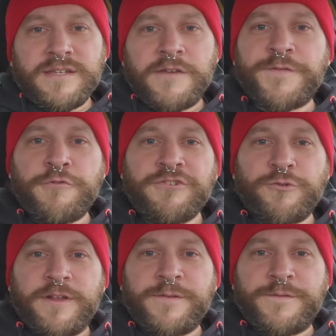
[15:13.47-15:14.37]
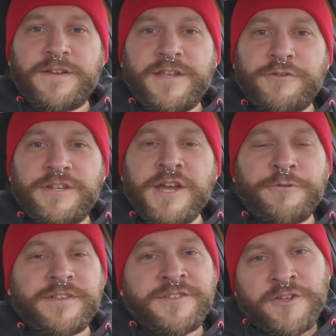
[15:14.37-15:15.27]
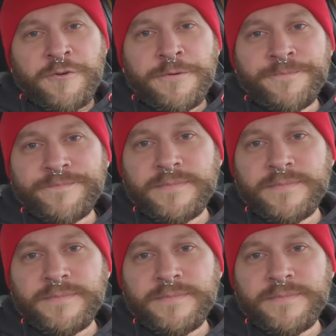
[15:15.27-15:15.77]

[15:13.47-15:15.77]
If you enjoyed the video, you know what to do.